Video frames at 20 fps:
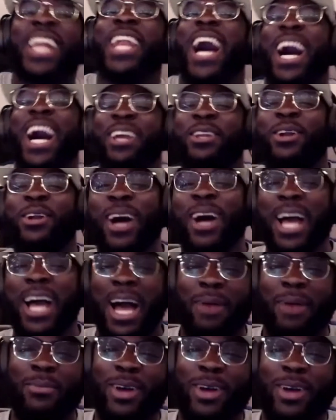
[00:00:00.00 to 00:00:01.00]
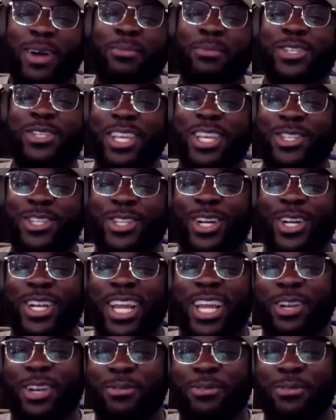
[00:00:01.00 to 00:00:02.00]
You know what? I'm gonna stay sturdy
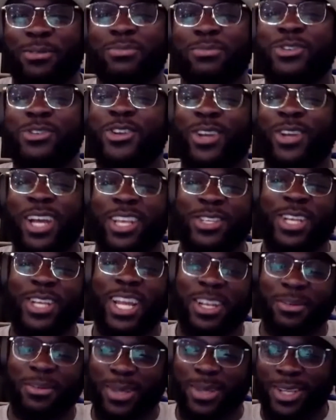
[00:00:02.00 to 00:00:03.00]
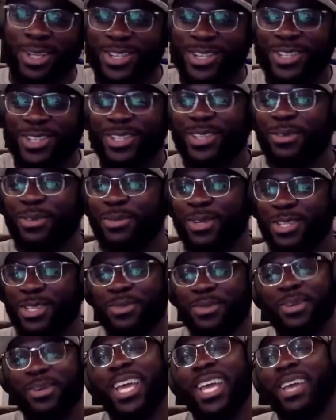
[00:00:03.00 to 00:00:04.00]
on the Rams. You guys got the Bills, and we'll
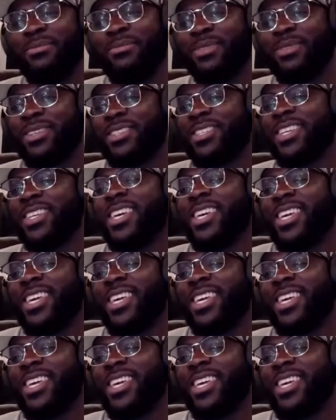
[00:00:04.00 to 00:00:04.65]
see what happens.